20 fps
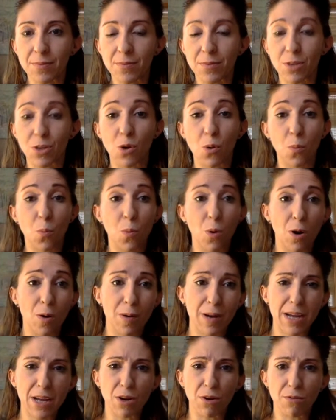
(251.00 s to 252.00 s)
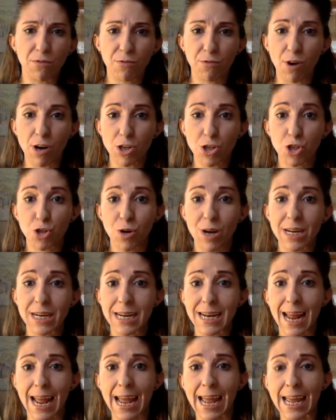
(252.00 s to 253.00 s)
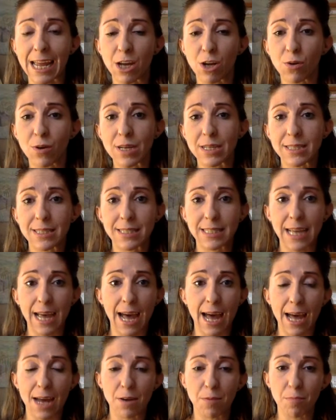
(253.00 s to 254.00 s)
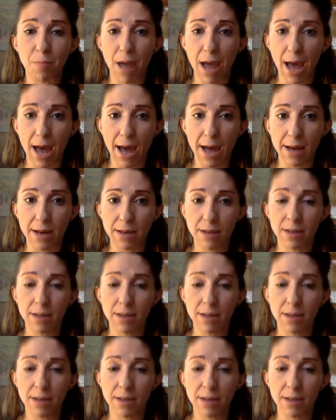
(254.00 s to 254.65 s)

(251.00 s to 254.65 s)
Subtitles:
You're worried or frustrated, angry, sad, mad,